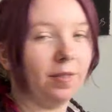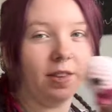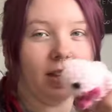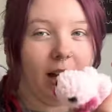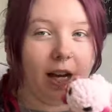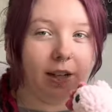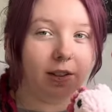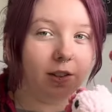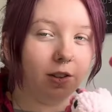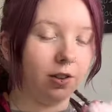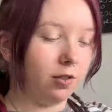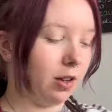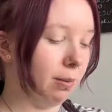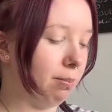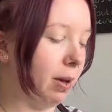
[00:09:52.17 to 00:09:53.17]
I had to do
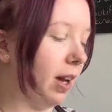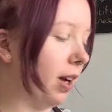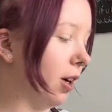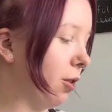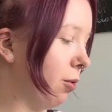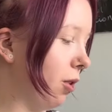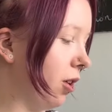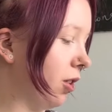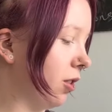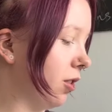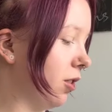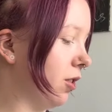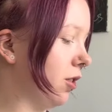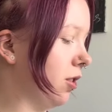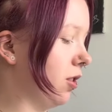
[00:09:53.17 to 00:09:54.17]
3 pink
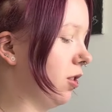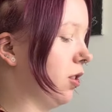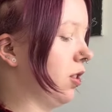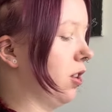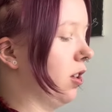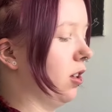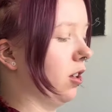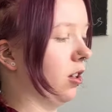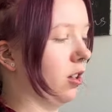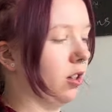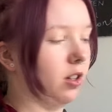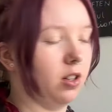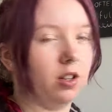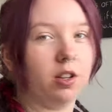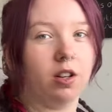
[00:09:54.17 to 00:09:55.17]
ones,
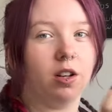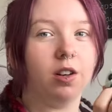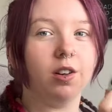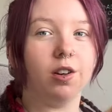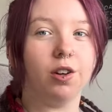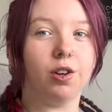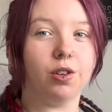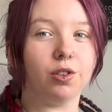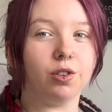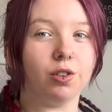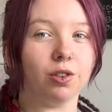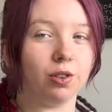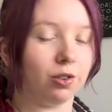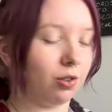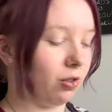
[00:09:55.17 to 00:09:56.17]

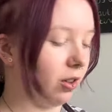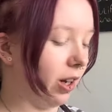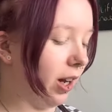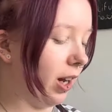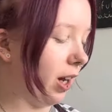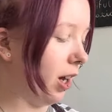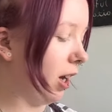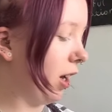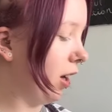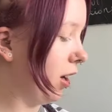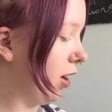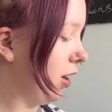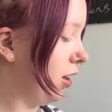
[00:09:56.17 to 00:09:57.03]
2 green,